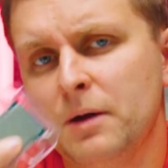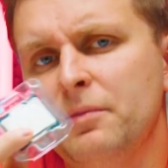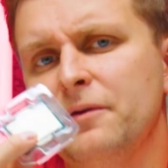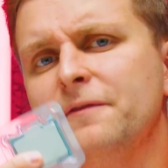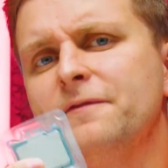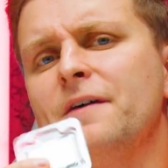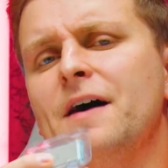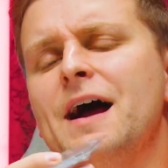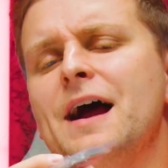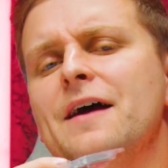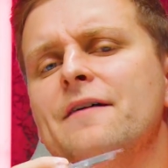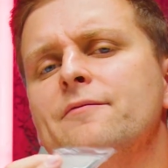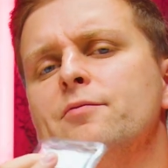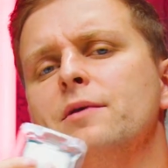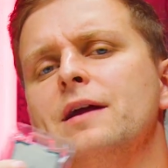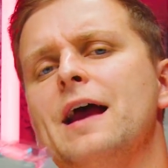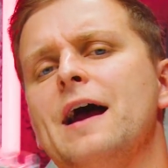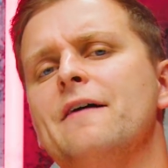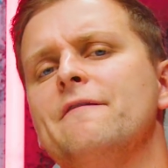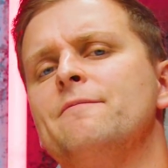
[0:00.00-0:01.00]
Number five,
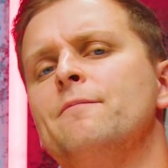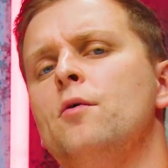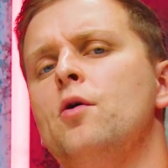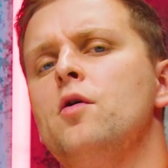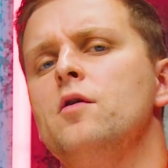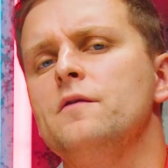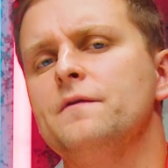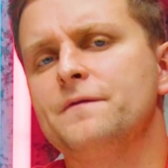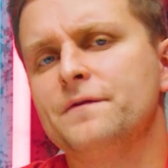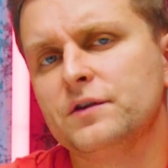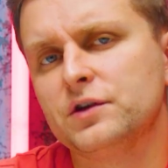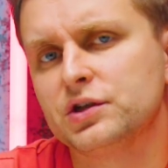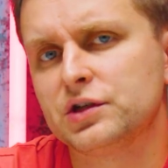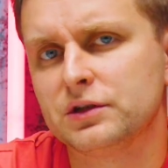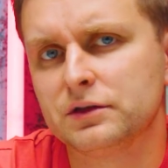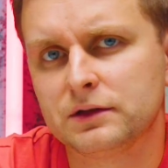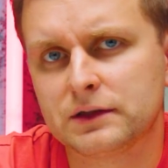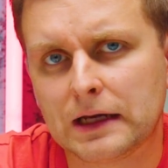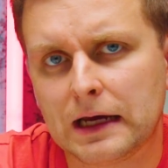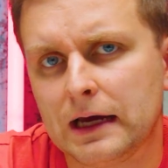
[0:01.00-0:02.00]
we have more
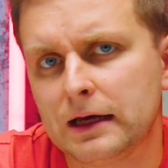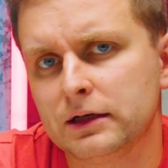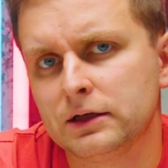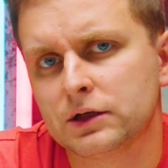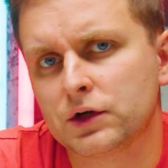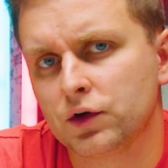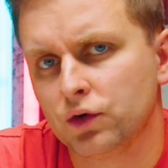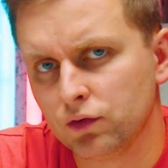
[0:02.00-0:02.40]
efficient and